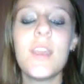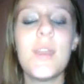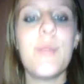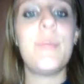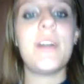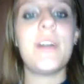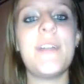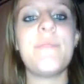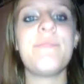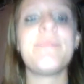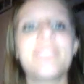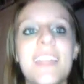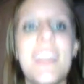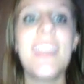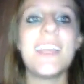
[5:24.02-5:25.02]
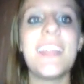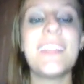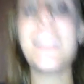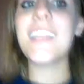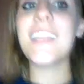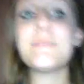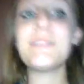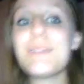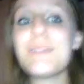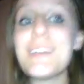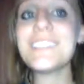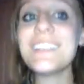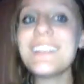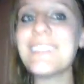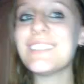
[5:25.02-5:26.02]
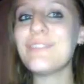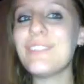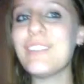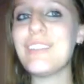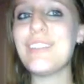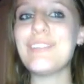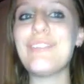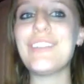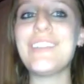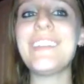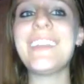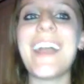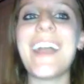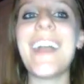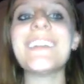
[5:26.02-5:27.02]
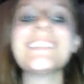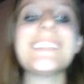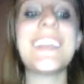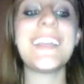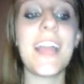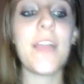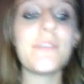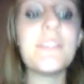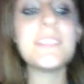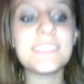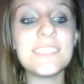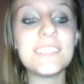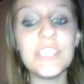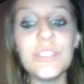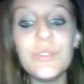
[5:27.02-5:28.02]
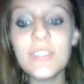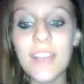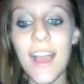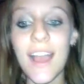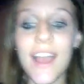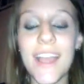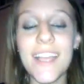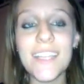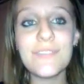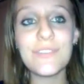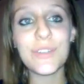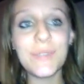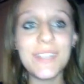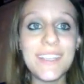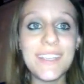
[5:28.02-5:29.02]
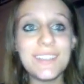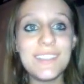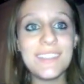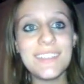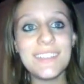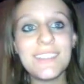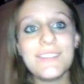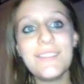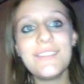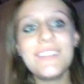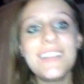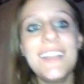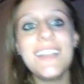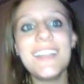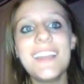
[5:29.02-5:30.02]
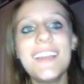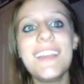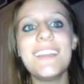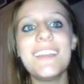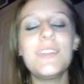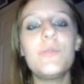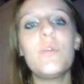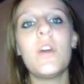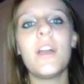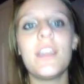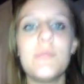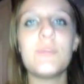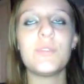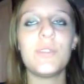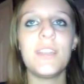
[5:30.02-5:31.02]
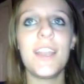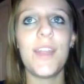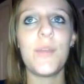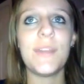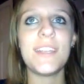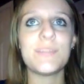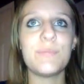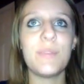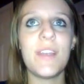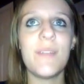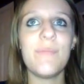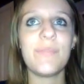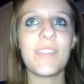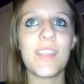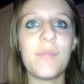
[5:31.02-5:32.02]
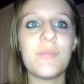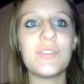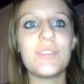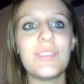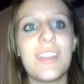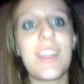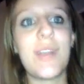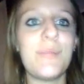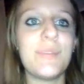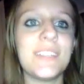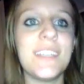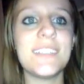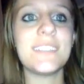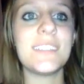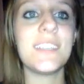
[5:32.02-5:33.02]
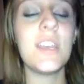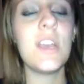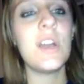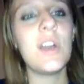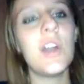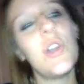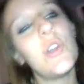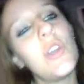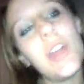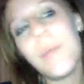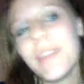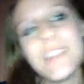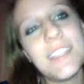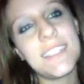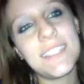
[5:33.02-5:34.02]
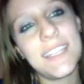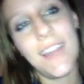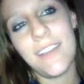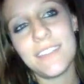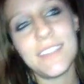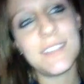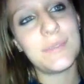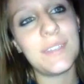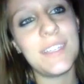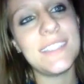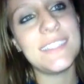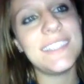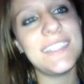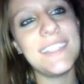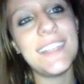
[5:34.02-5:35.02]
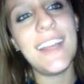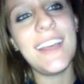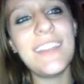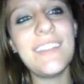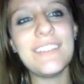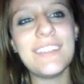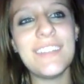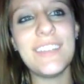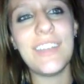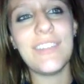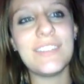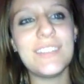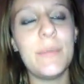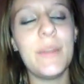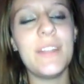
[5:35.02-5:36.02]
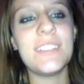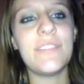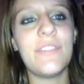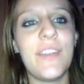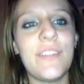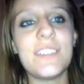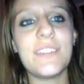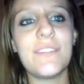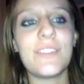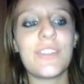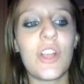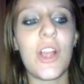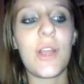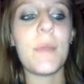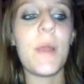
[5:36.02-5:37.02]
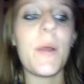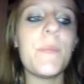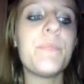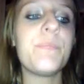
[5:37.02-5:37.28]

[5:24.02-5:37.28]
But that's my question and answer video for you guys. And I will see you guys for week 29. Well, I am 29 weeks, but I'm going to do it in a couple days. Or I might just count this one as it. I don't really know. It depends if I have stuff to talk about.